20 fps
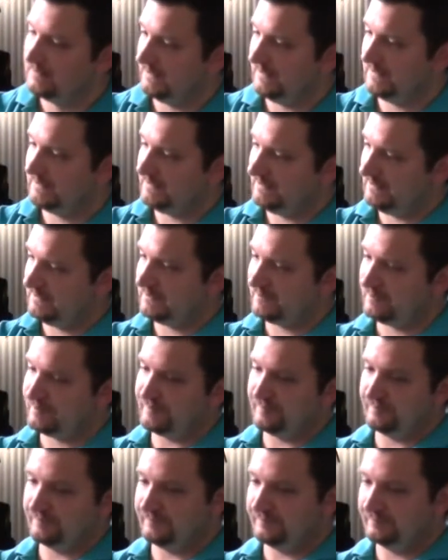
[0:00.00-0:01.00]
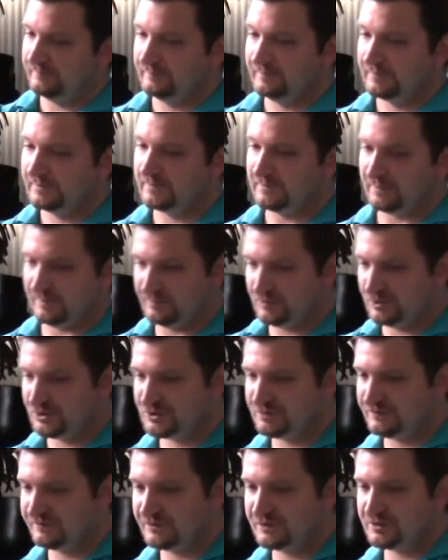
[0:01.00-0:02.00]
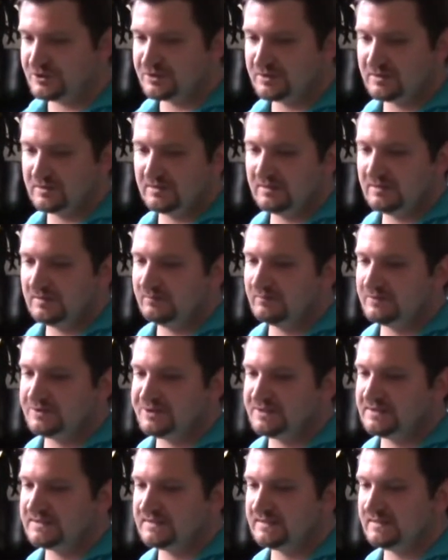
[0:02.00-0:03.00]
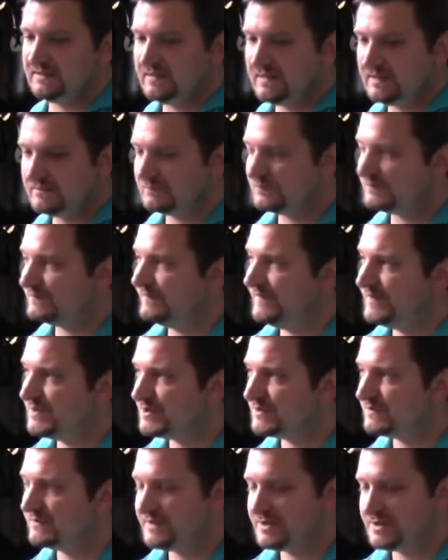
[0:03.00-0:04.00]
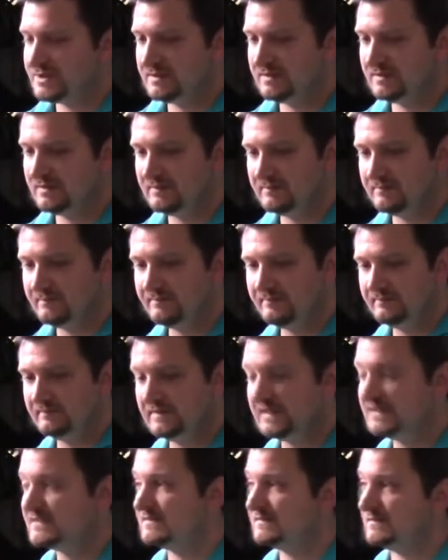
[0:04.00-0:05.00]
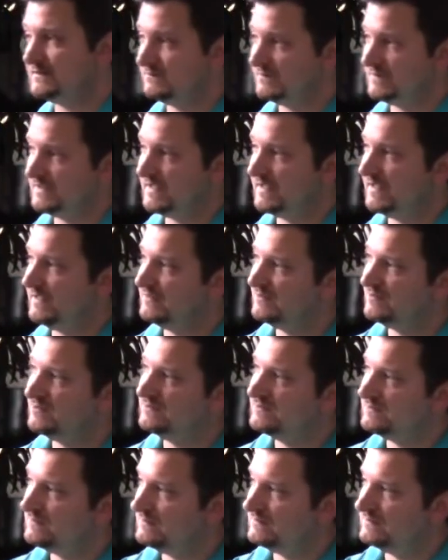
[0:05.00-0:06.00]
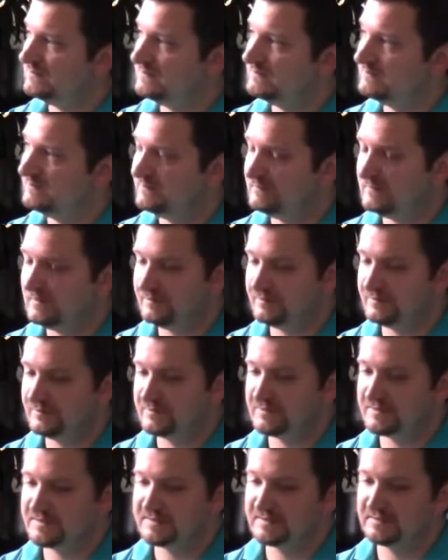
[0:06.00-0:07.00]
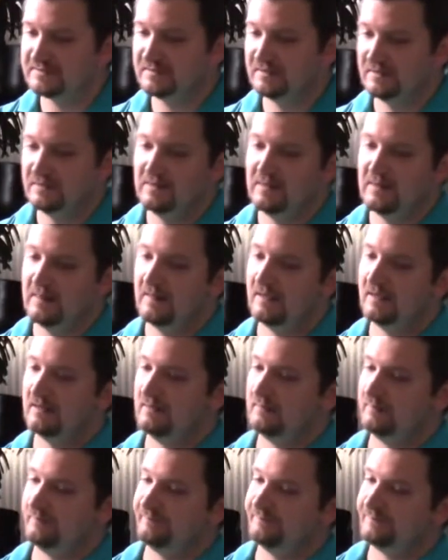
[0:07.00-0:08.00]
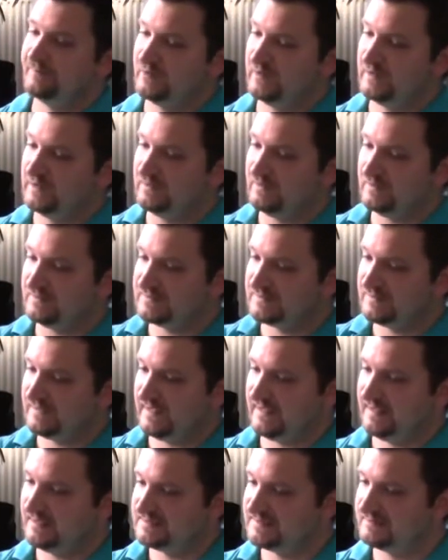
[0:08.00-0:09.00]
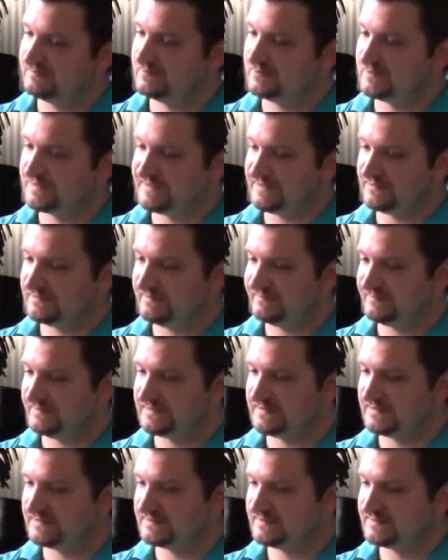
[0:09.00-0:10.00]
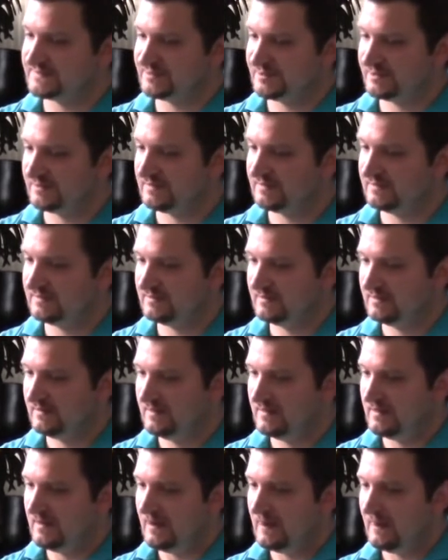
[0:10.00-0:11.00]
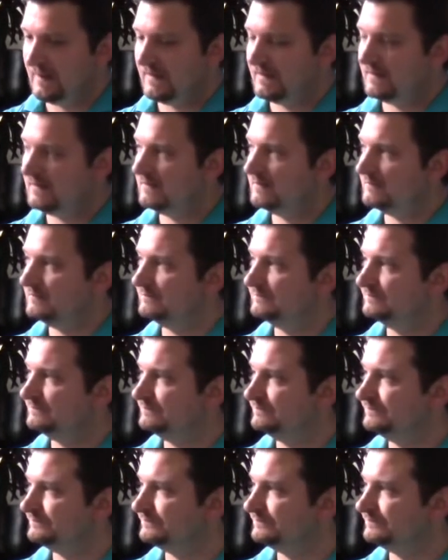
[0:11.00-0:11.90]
in, in our commercial version, uh, which is a lot more feature rich. Um, that's where the K2 um, uploader is in. Um, you can also add some more cell references to certain um,